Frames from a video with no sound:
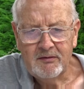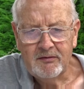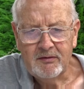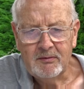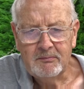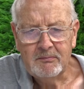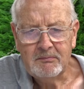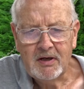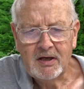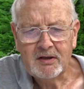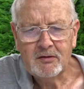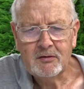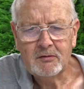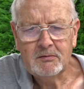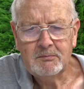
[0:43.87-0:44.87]
from
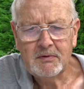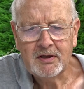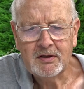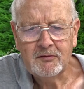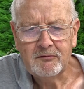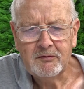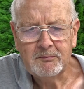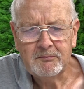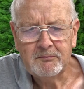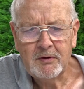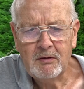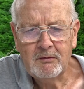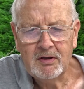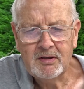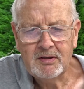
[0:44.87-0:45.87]
Michael, Michael from
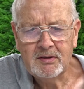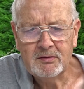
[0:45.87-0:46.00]
Poland,